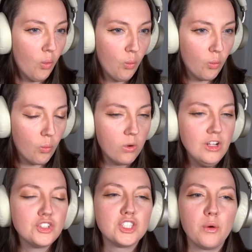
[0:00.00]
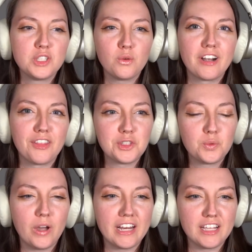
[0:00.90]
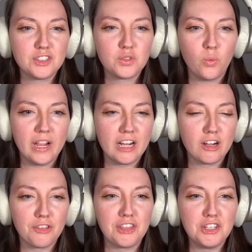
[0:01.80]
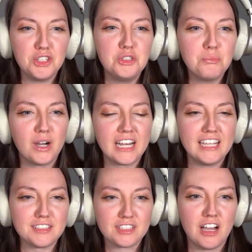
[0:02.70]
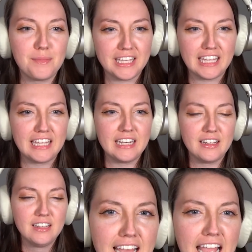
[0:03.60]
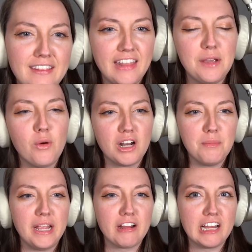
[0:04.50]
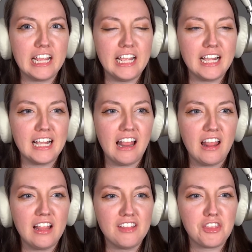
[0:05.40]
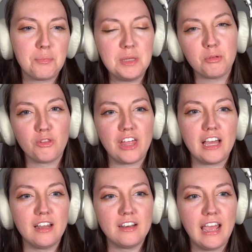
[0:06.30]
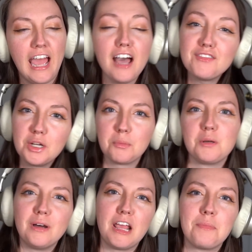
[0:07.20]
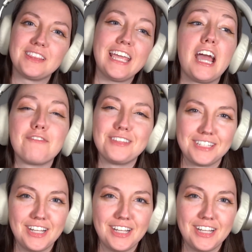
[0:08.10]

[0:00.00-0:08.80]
Oh, so it's one of those weddings where the new money is coming in and they want to marry the people that have no more money, but they have the